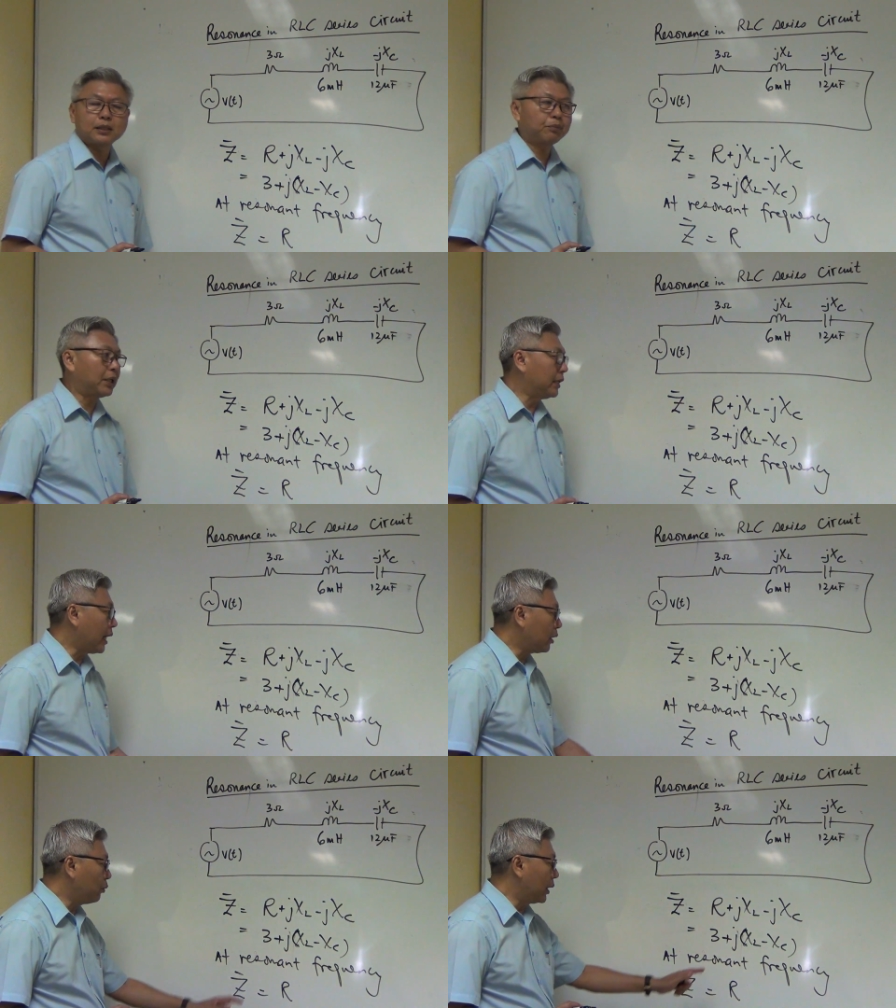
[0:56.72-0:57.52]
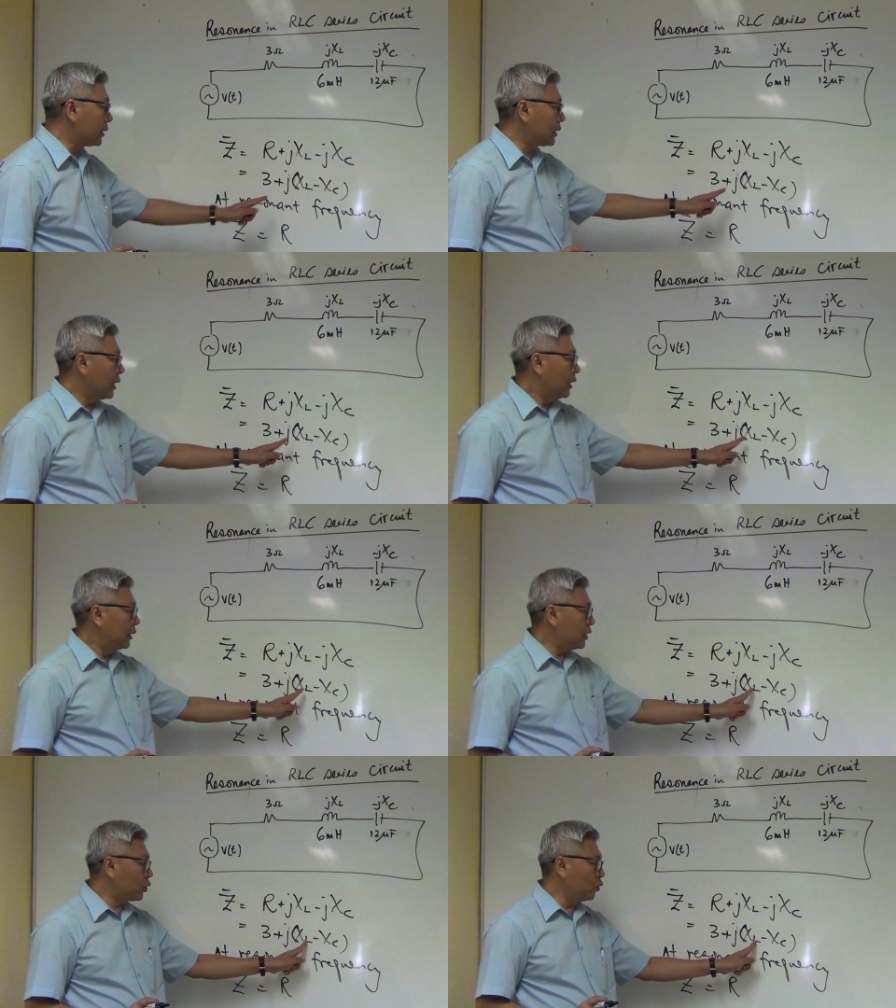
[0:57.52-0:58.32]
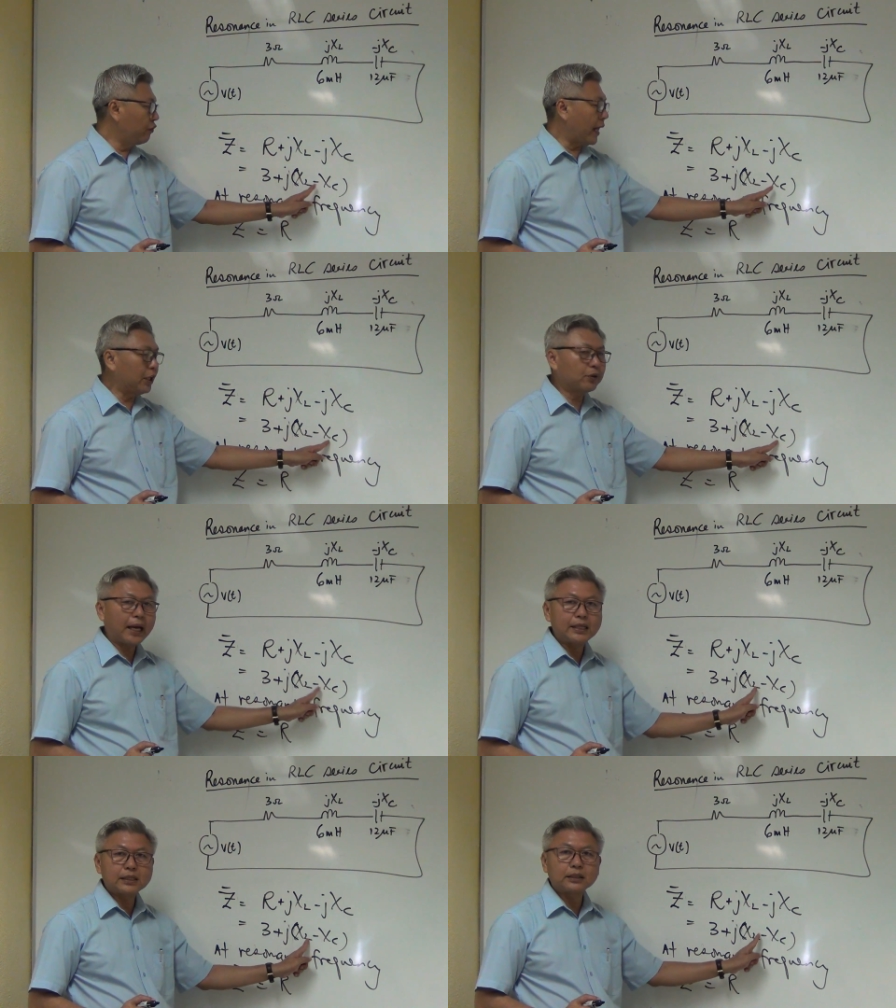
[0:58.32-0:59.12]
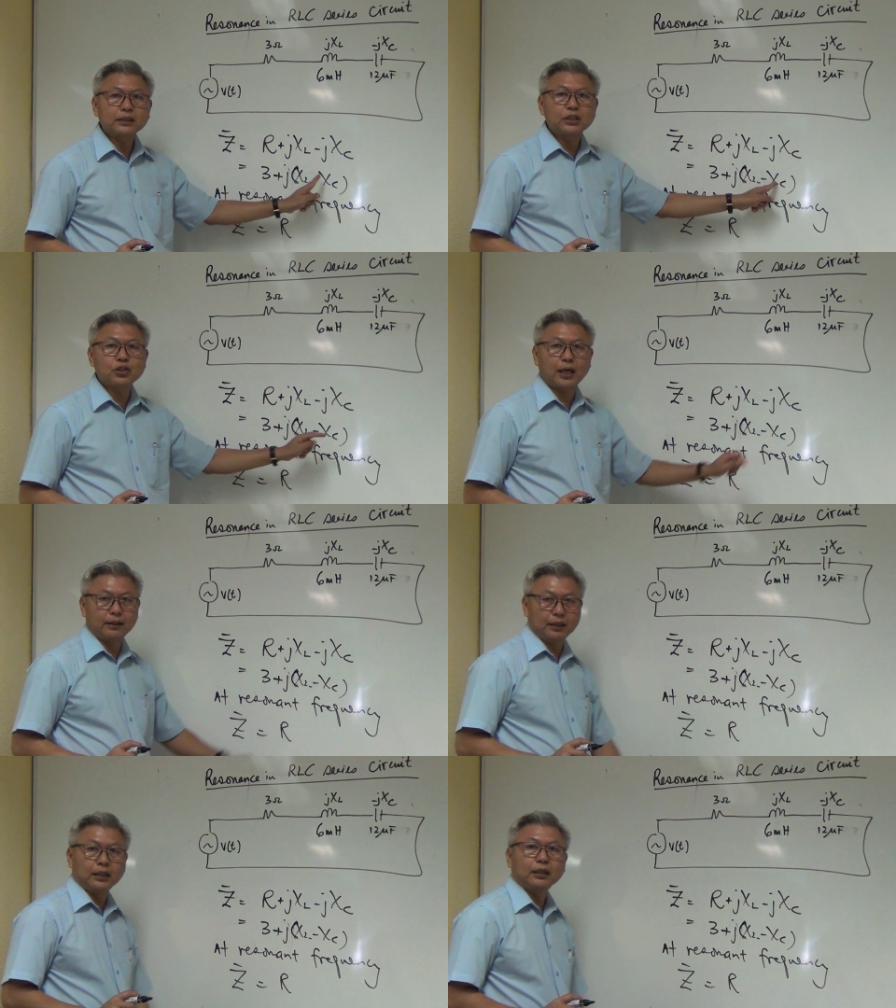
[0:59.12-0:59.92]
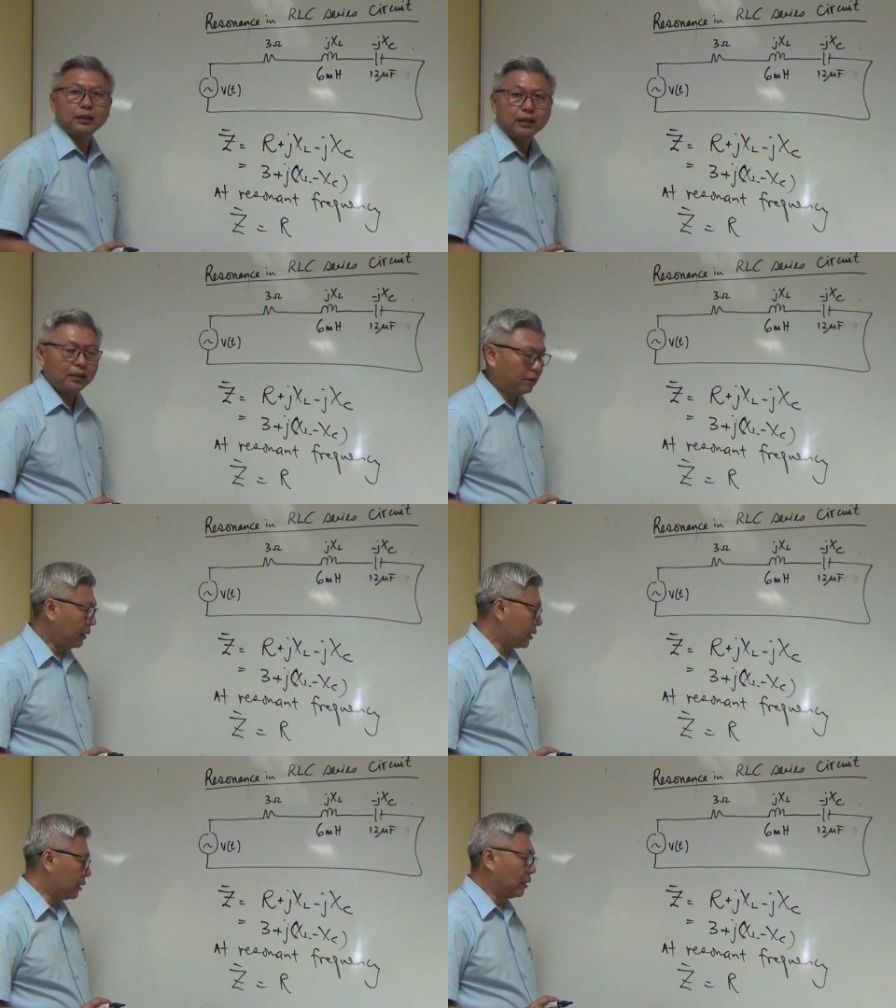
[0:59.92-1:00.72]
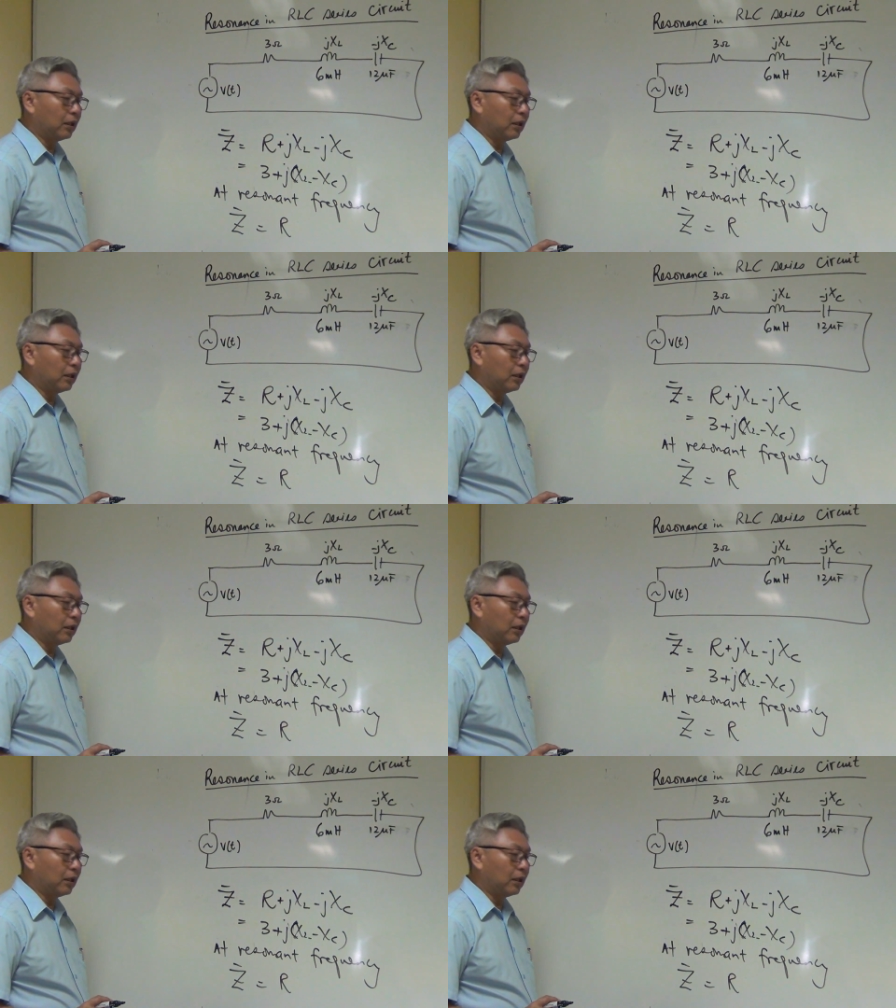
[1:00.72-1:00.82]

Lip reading: In other words, these two values cancel each other. That's